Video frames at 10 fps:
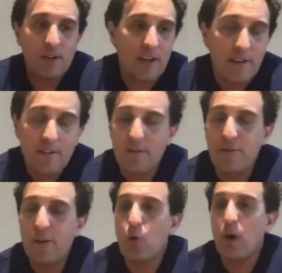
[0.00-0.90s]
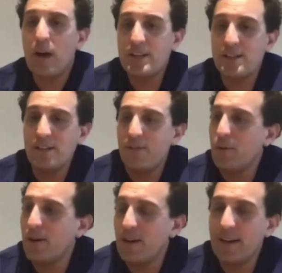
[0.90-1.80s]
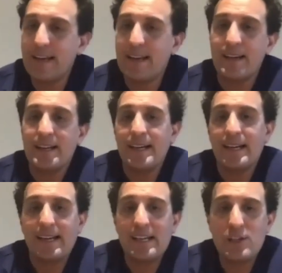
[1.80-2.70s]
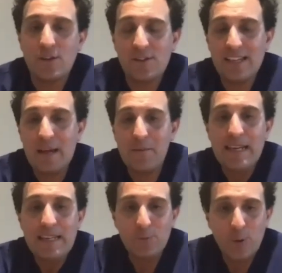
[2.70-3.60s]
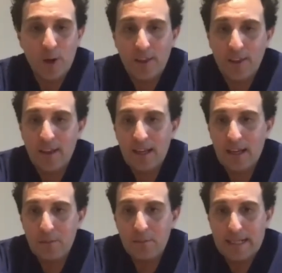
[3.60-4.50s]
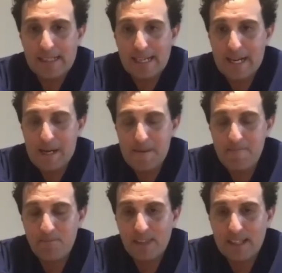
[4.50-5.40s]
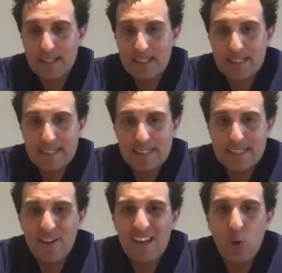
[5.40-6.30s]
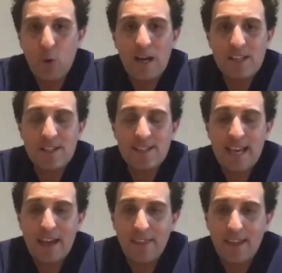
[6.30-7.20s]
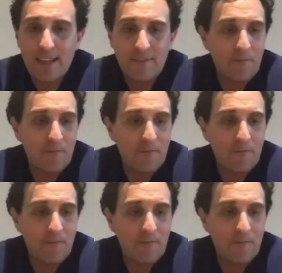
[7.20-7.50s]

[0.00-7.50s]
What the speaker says: even a few questions if you want to get your CME's worth. But is there any questions out there?